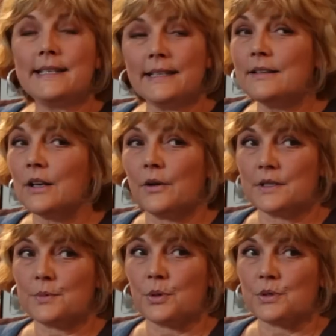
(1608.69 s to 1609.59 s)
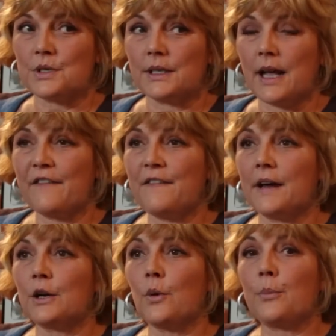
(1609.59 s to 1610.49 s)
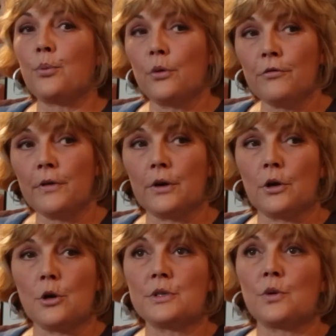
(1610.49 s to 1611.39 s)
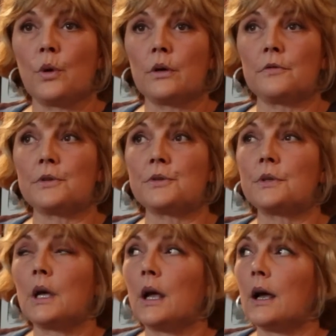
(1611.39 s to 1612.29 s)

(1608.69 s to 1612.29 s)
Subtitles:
didn't know this person. I found a great proofreader who was a wonderful